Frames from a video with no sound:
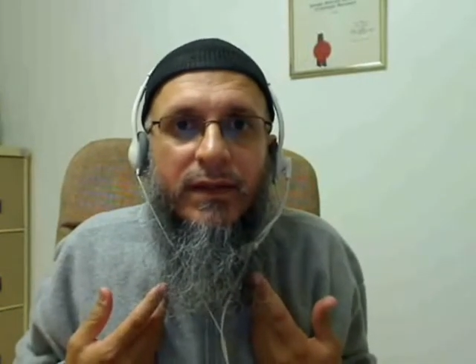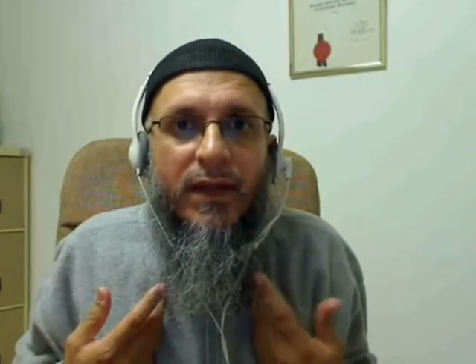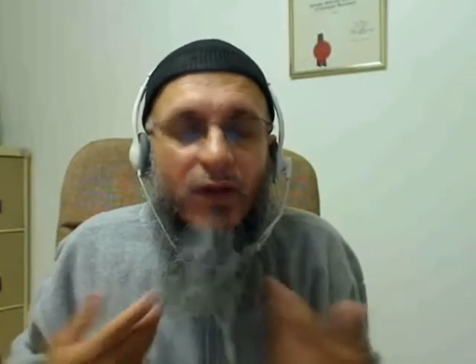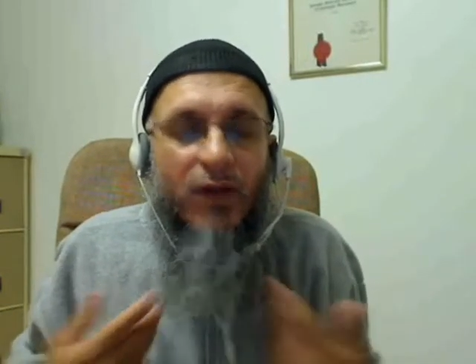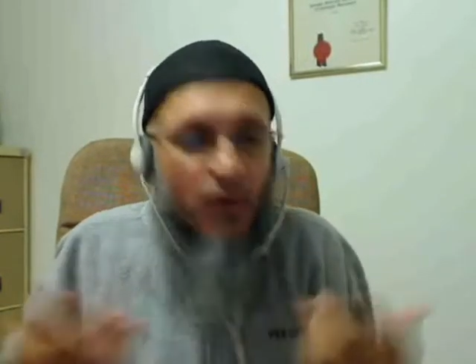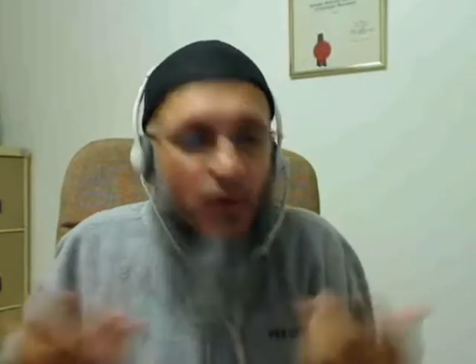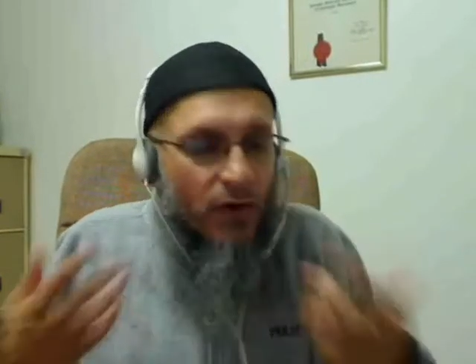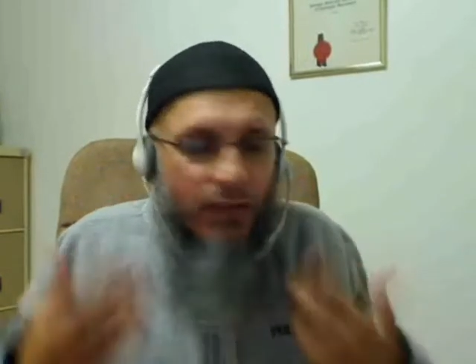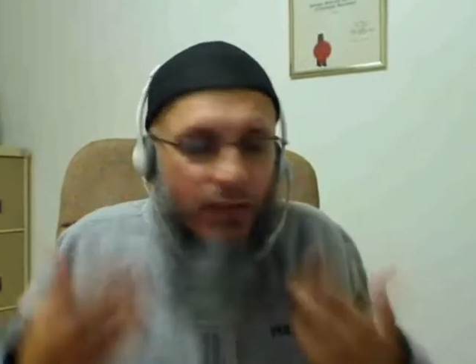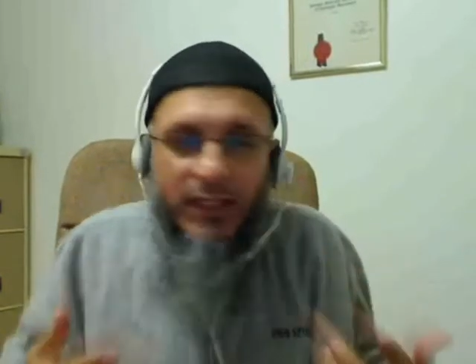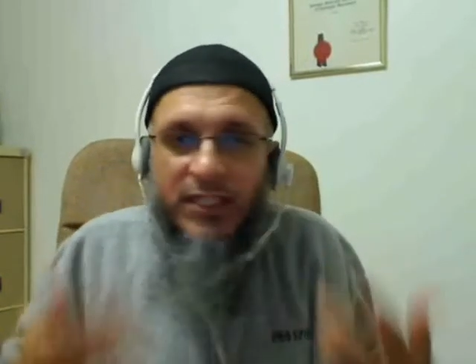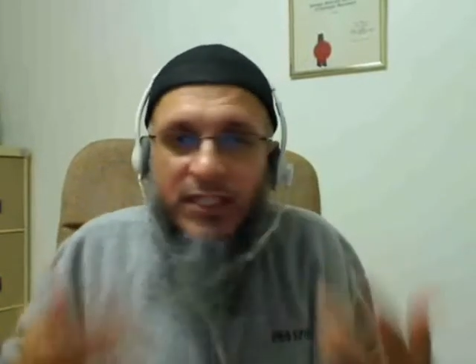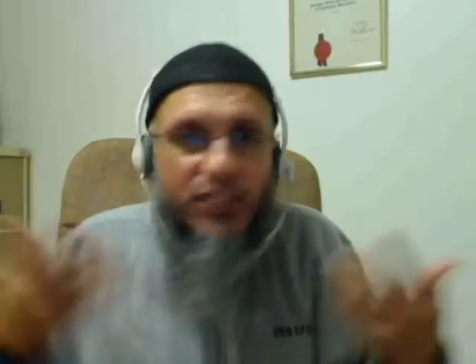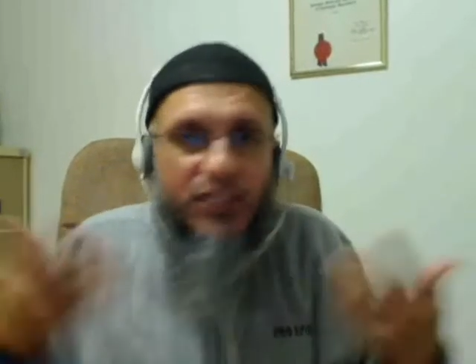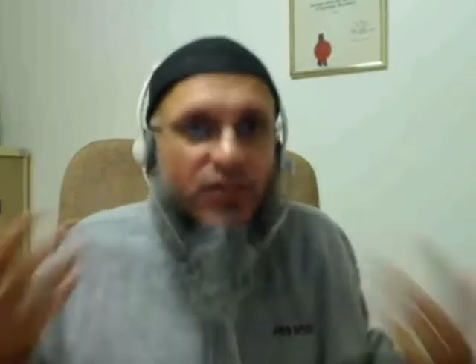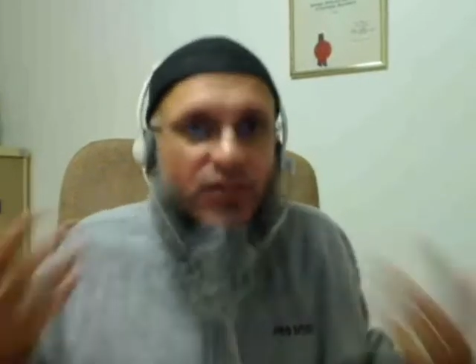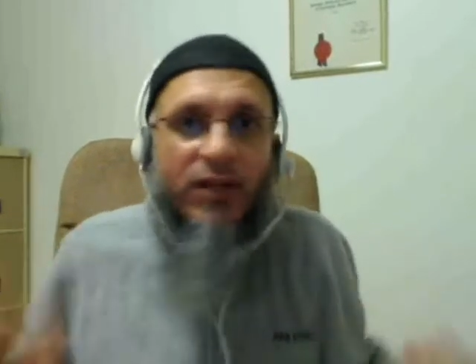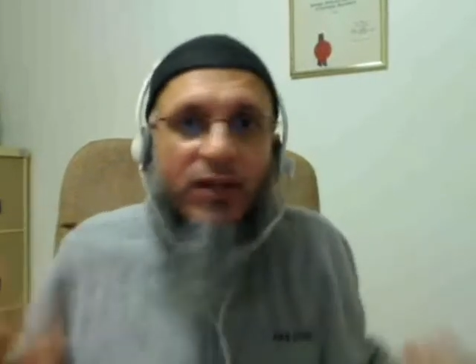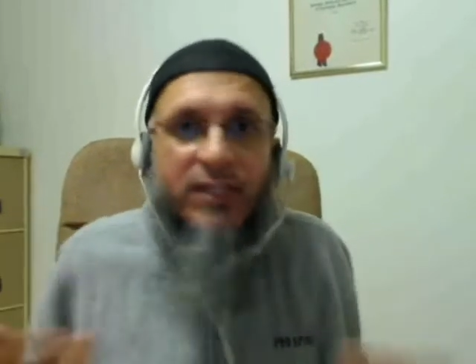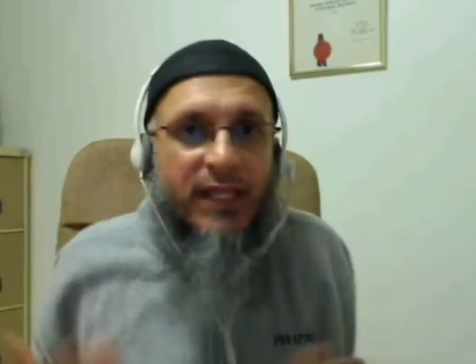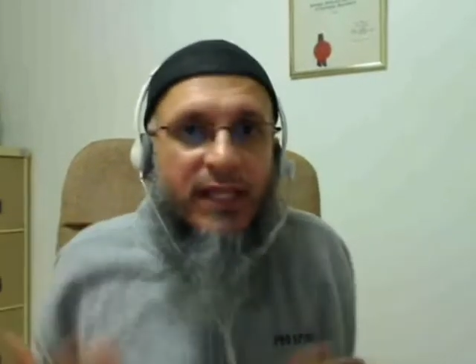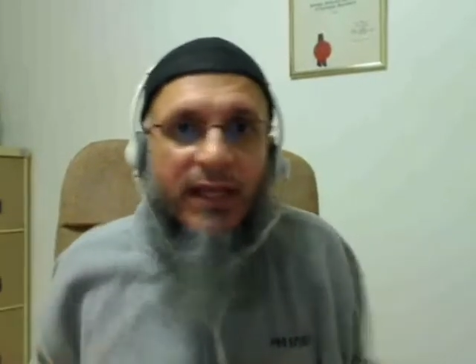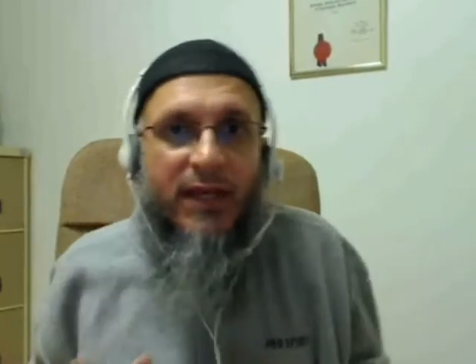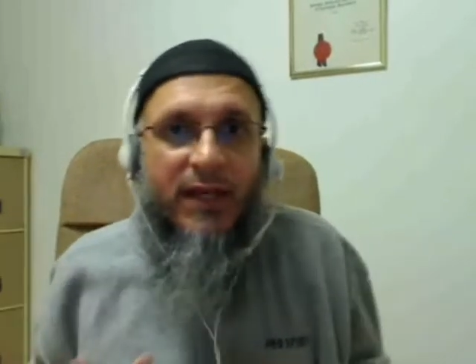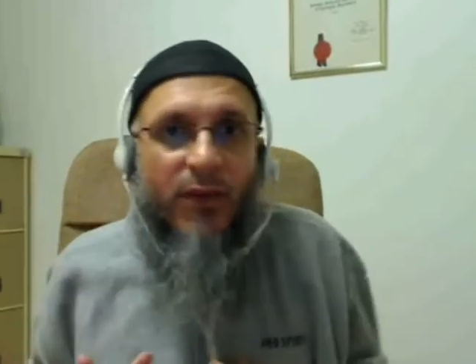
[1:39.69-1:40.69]
God does
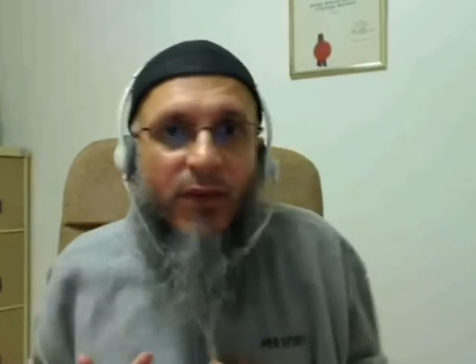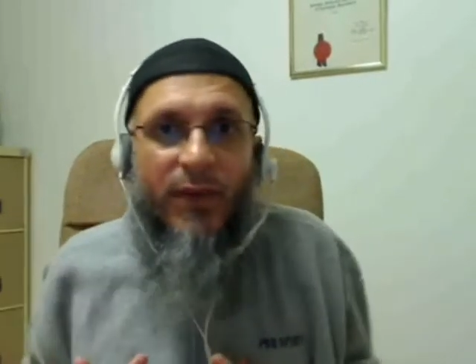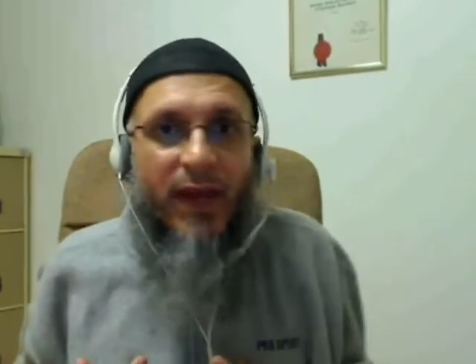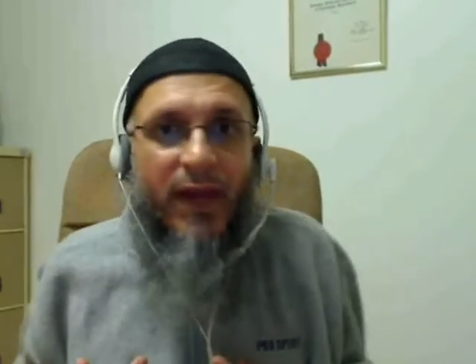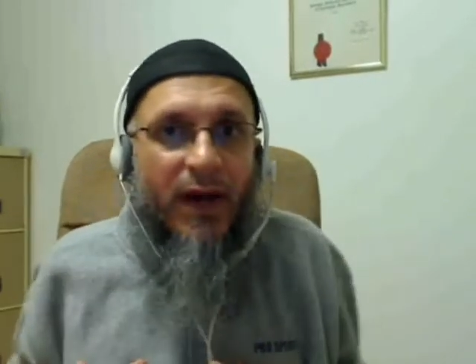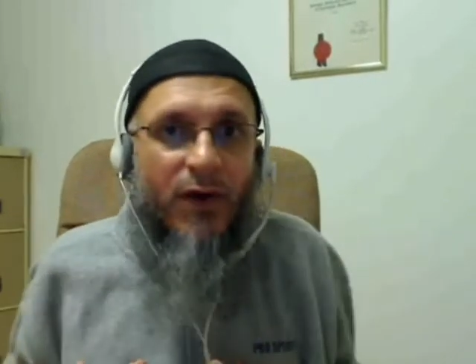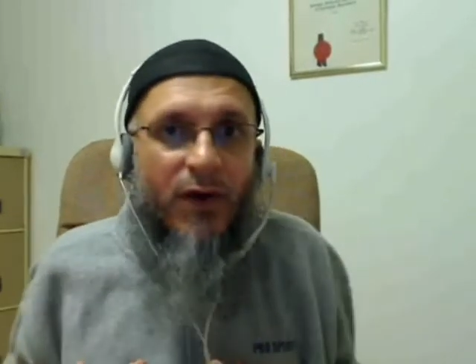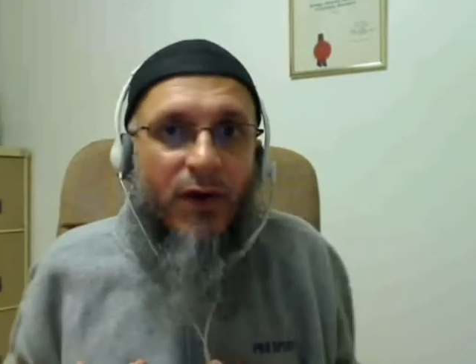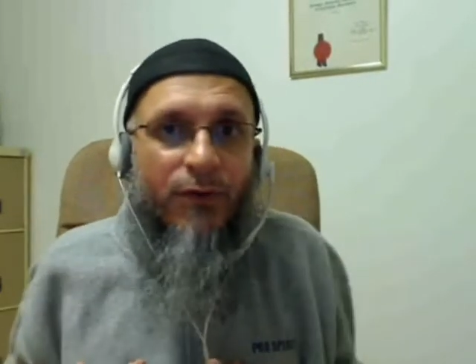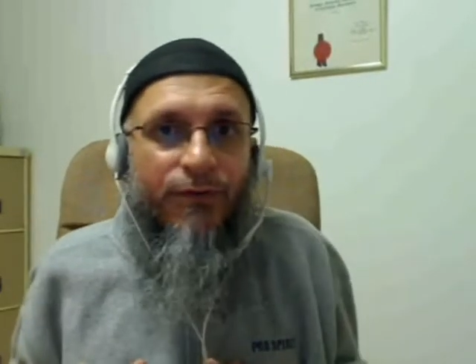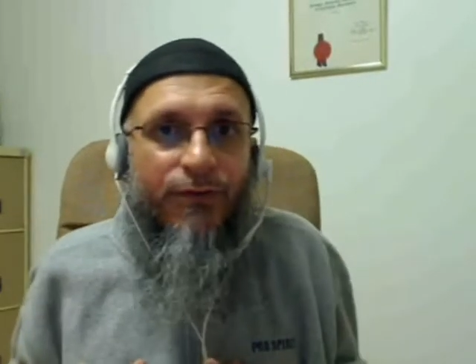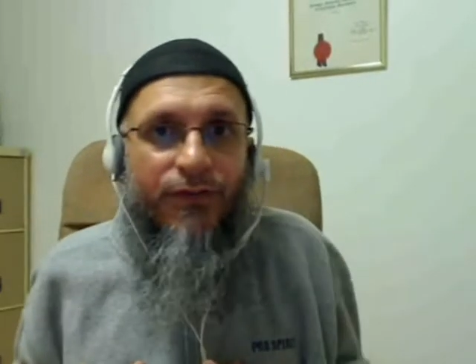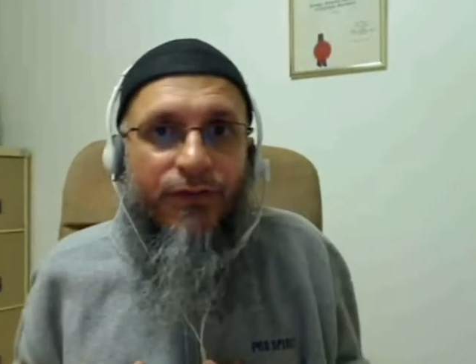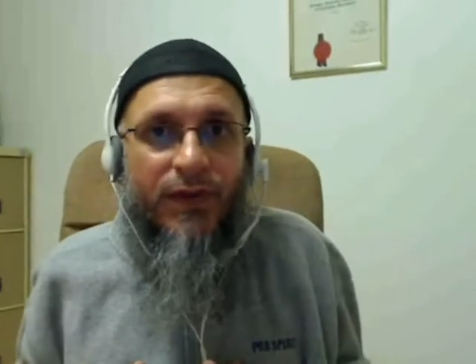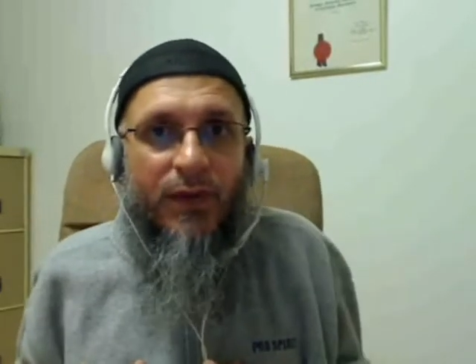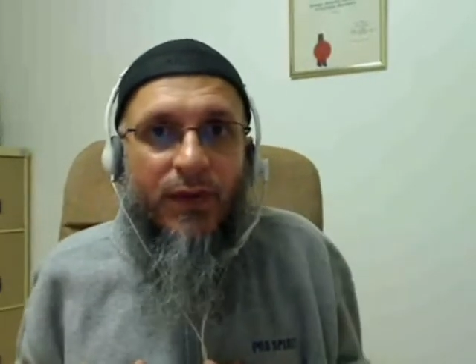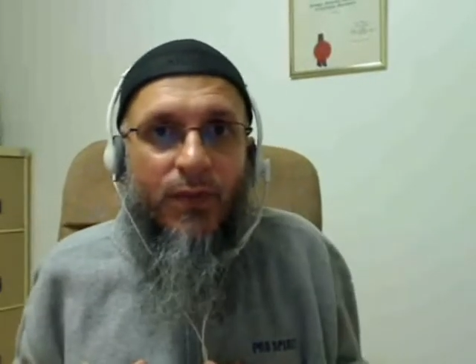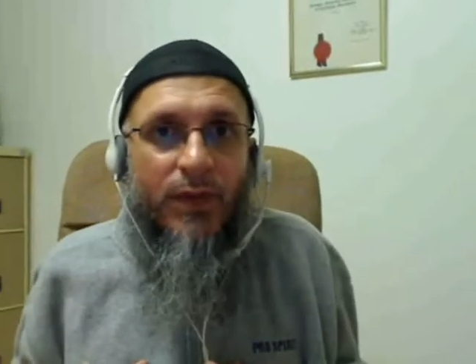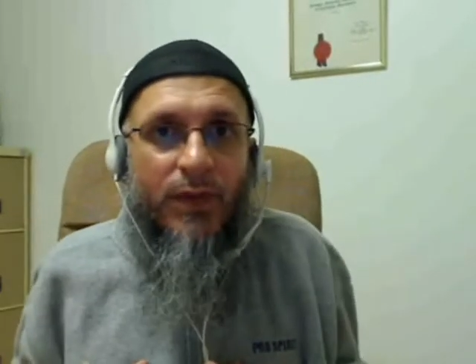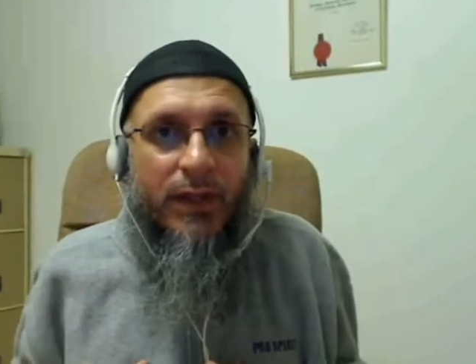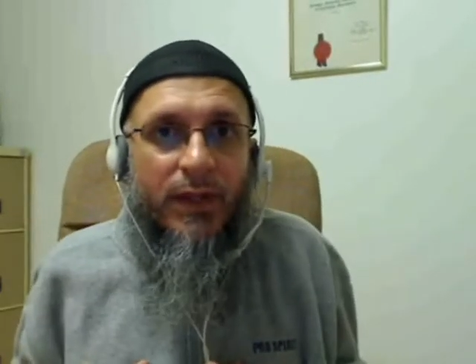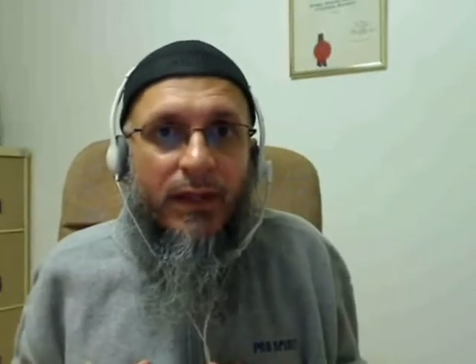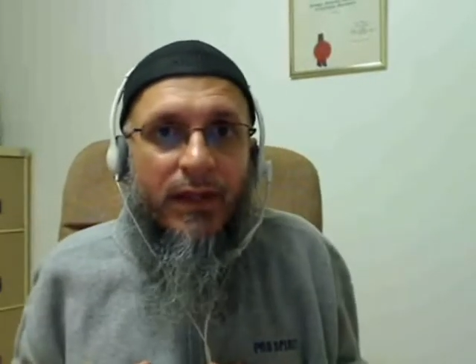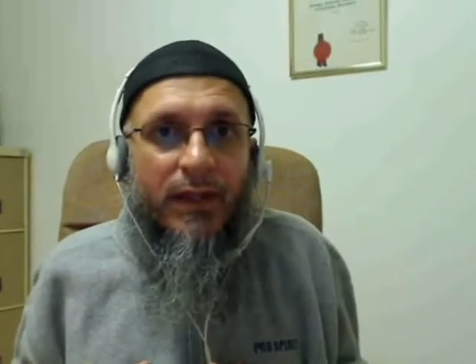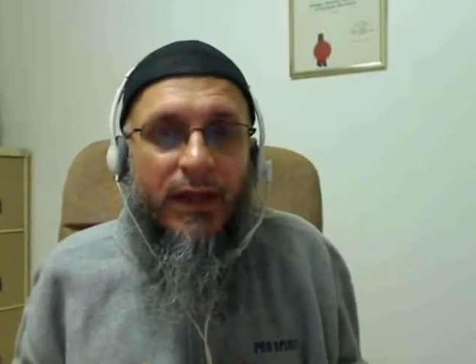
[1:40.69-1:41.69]
not take away our free
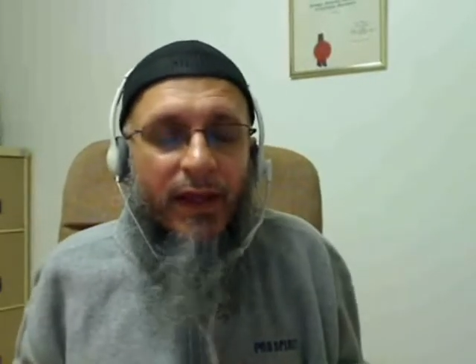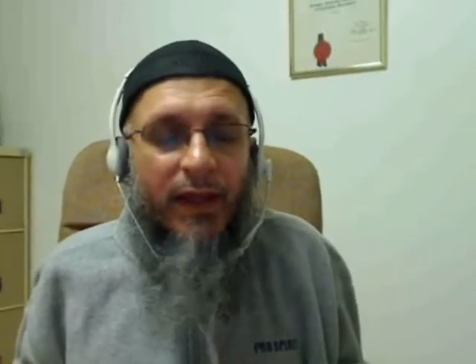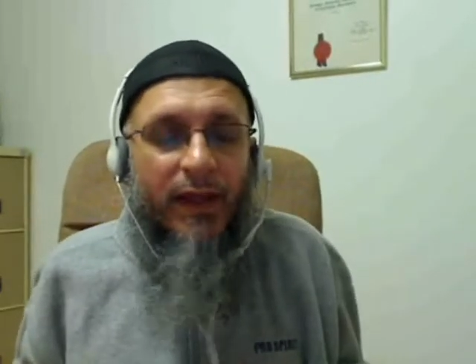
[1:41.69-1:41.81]
will.